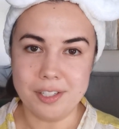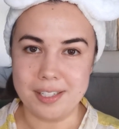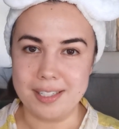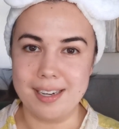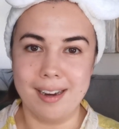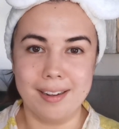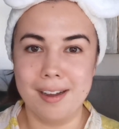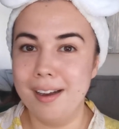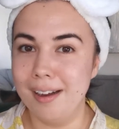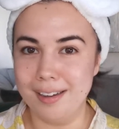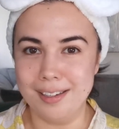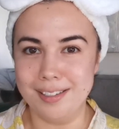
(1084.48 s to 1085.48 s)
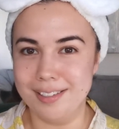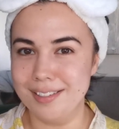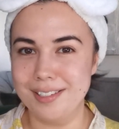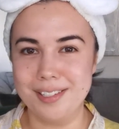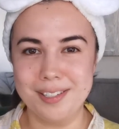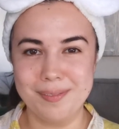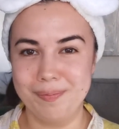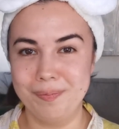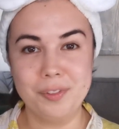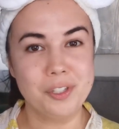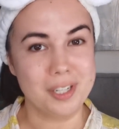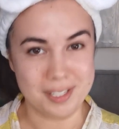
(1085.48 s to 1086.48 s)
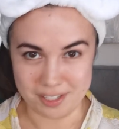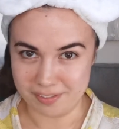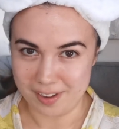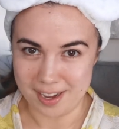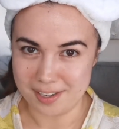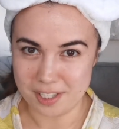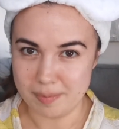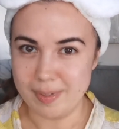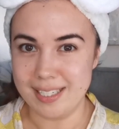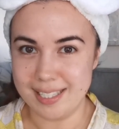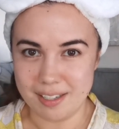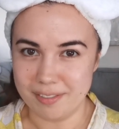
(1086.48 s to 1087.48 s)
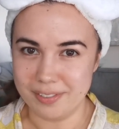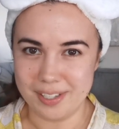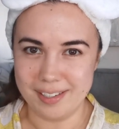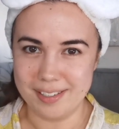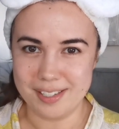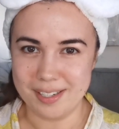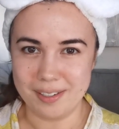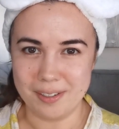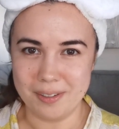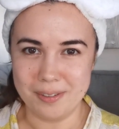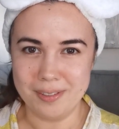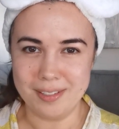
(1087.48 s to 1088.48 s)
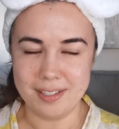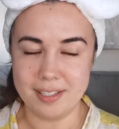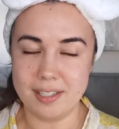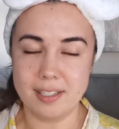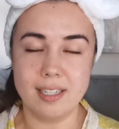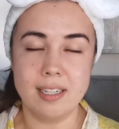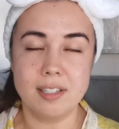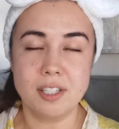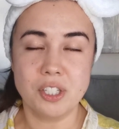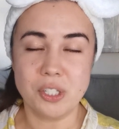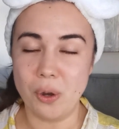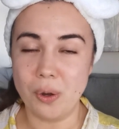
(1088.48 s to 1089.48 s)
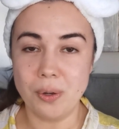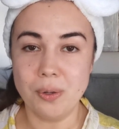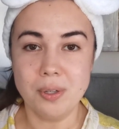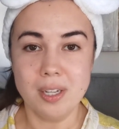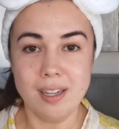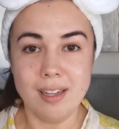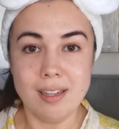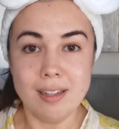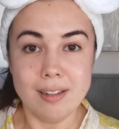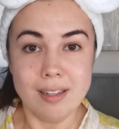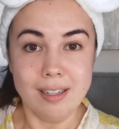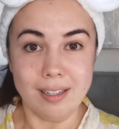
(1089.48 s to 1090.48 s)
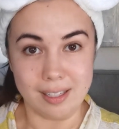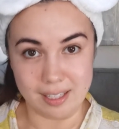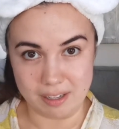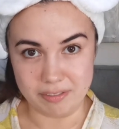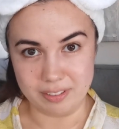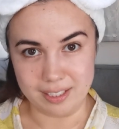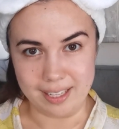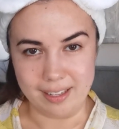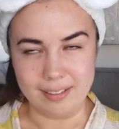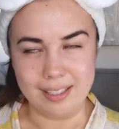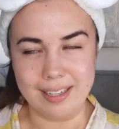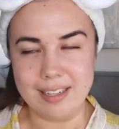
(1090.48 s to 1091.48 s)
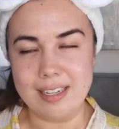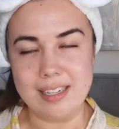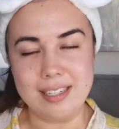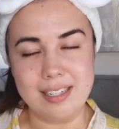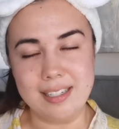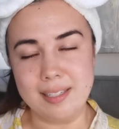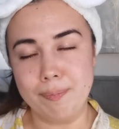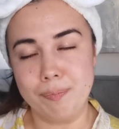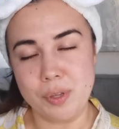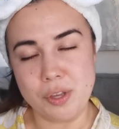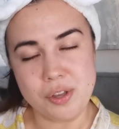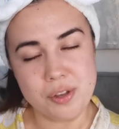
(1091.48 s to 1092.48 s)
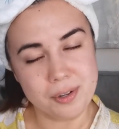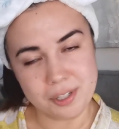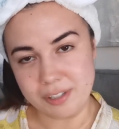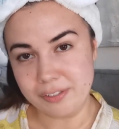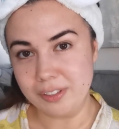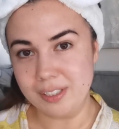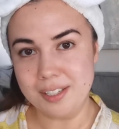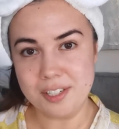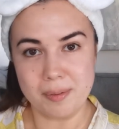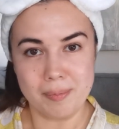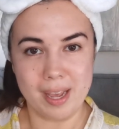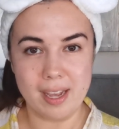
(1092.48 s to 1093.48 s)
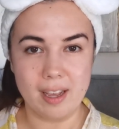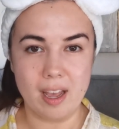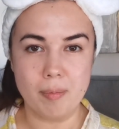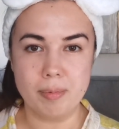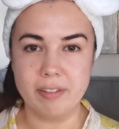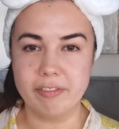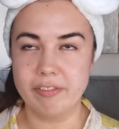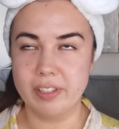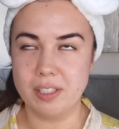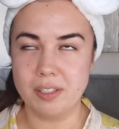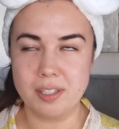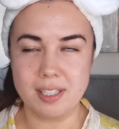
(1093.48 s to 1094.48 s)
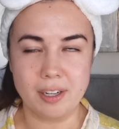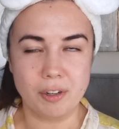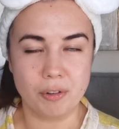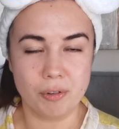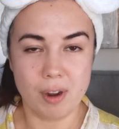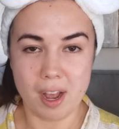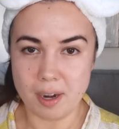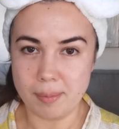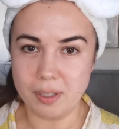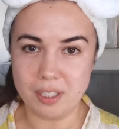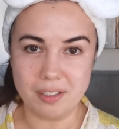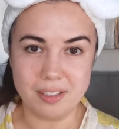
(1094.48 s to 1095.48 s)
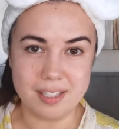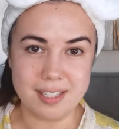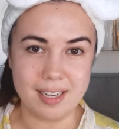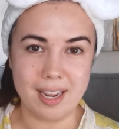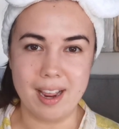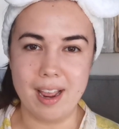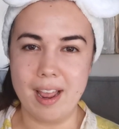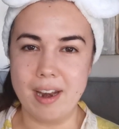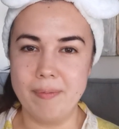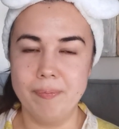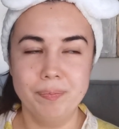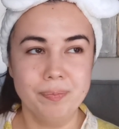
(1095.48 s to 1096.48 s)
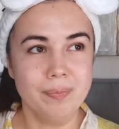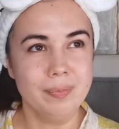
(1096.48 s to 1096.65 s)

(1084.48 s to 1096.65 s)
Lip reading: just, I can't justify it to myself yet, you know? It's so lovely. Like, it is beautiful under makeup. It feels incredible on the skin.